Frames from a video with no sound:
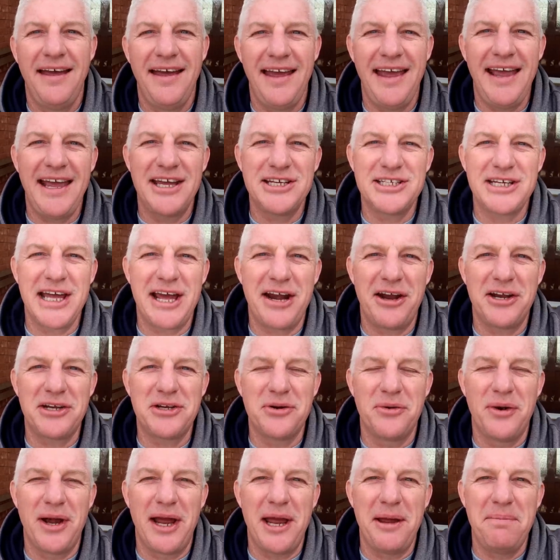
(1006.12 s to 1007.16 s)
Hey, a shout out
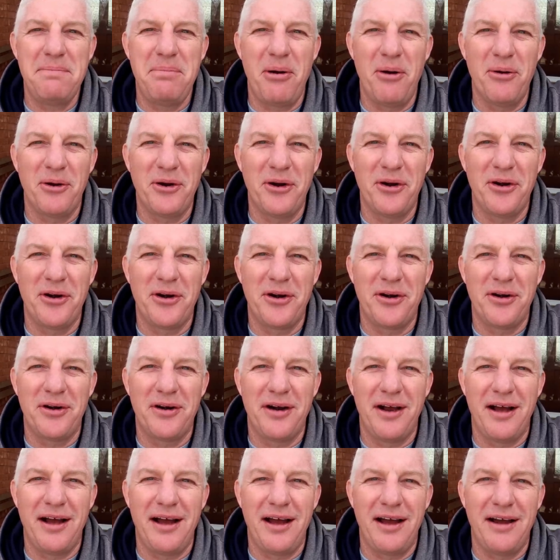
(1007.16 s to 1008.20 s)
to a
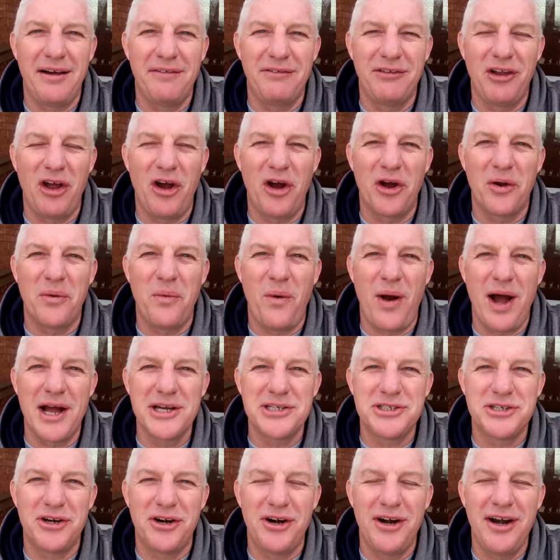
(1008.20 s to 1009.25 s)
poker uh, vlog
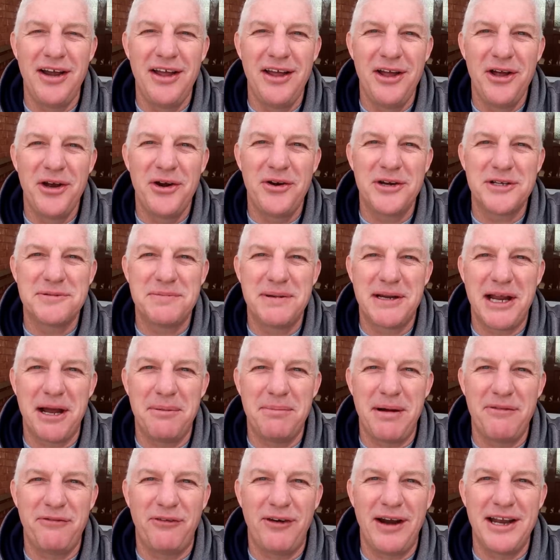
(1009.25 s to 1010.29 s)
watcher who has become
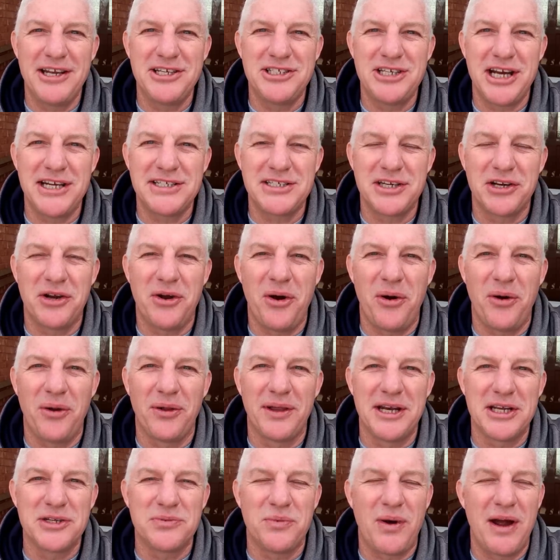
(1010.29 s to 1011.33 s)
my friend Jason Cole
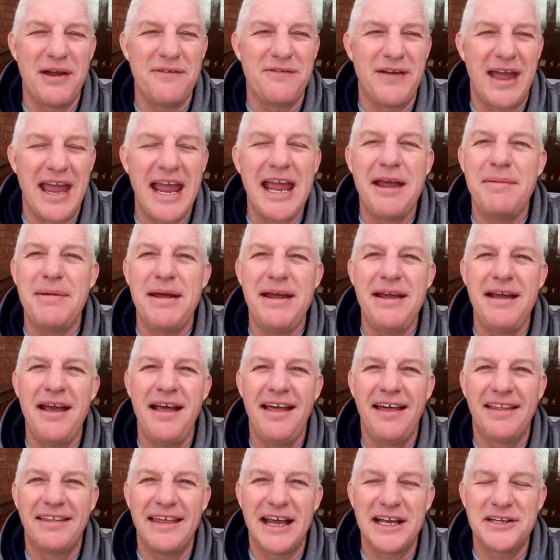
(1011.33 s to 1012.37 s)
and his wife Amy.
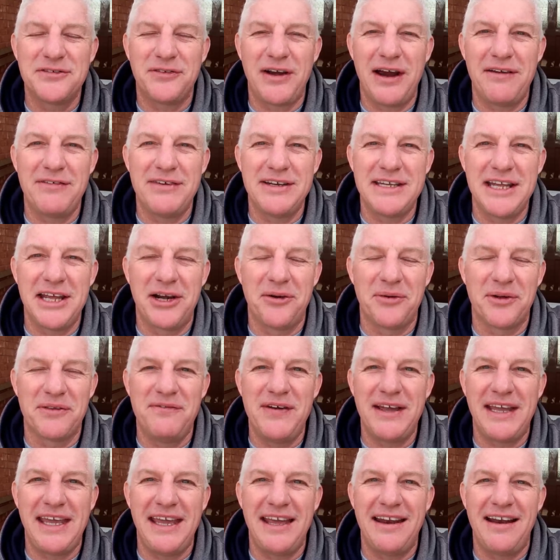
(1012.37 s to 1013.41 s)
Thanks for having dinner with
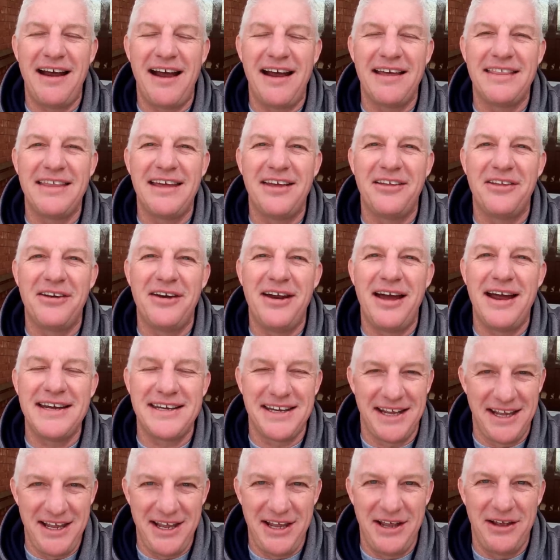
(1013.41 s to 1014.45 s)
Vicky and I the other night.
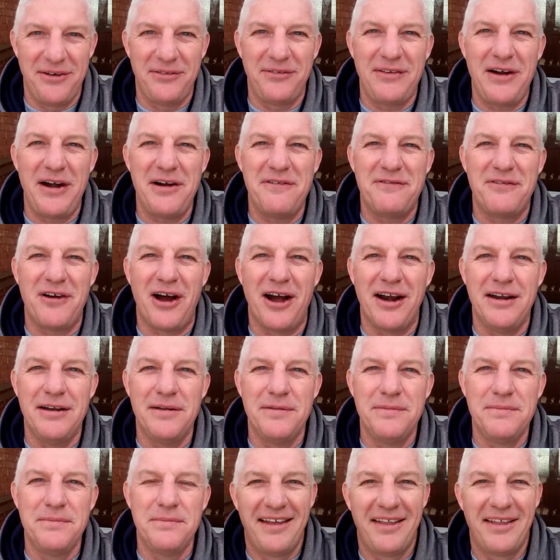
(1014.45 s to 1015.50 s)
Very fun.
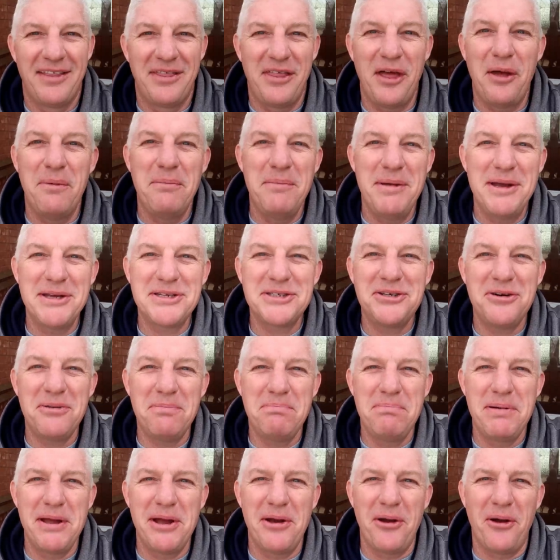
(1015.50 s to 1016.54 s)
The
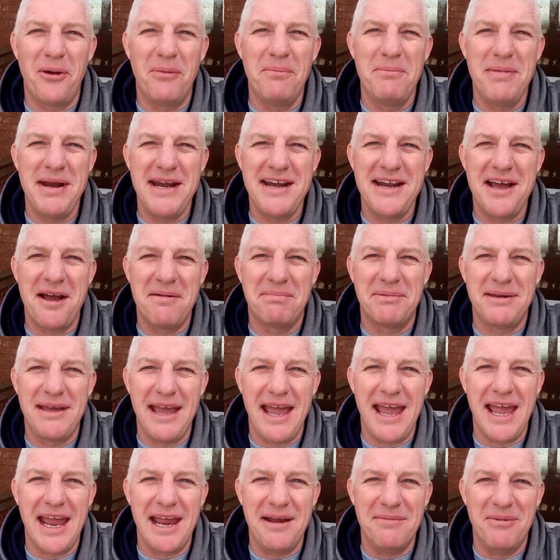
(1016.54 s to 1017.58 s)
Mr. Bill meetup
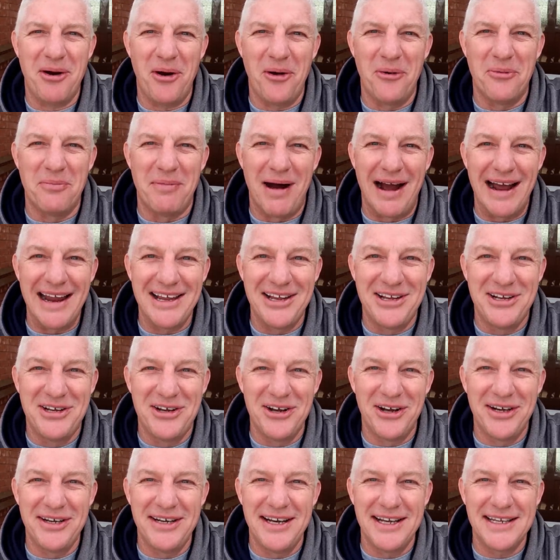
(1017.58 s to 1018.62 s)
game. Oh my
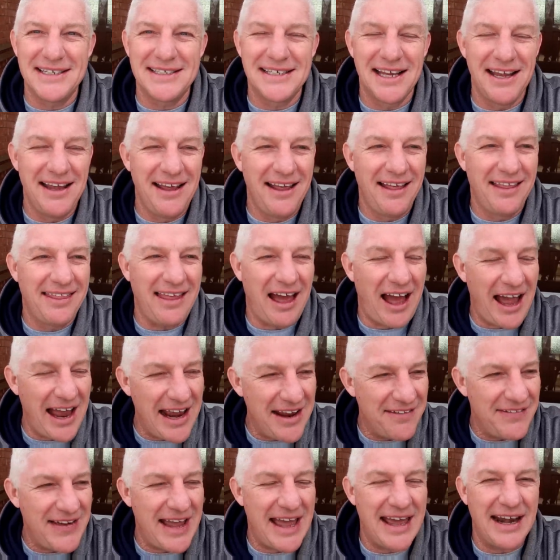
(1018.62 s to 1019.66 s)
goodness. I
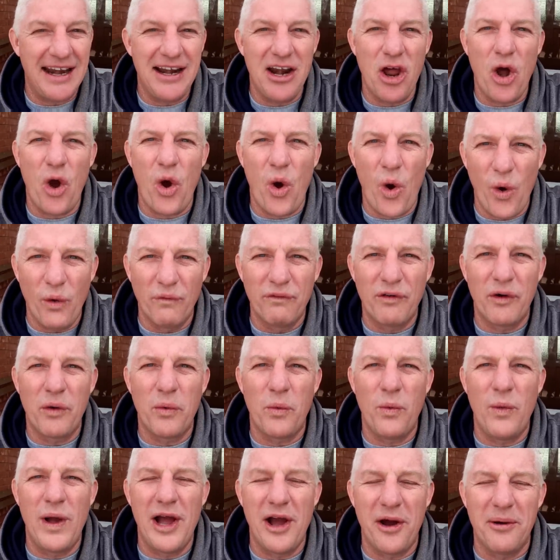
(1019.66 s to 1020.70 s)
have had an
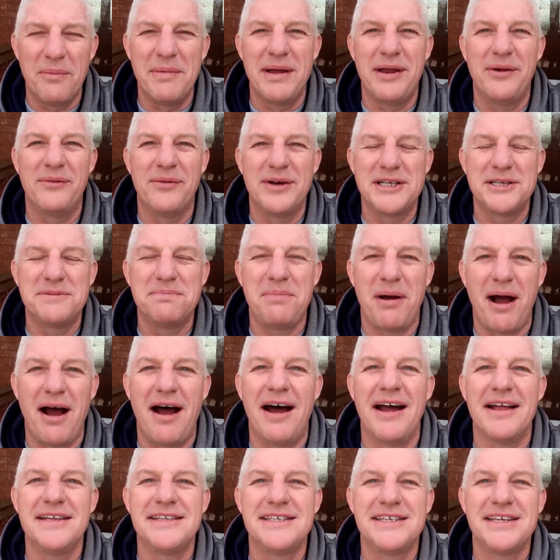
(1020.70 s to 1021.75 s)
overwhelming
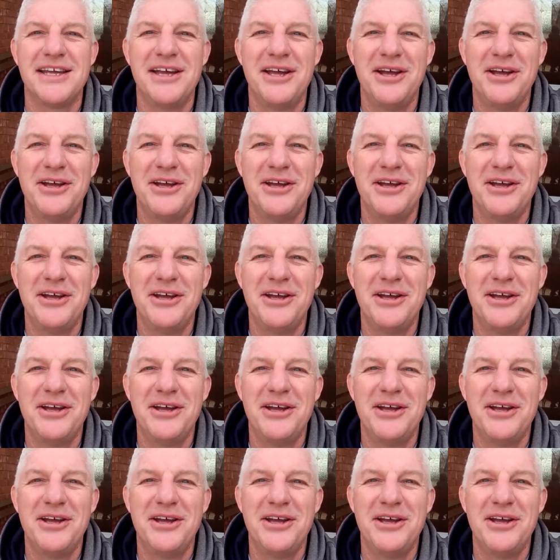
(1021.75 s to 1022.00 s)
response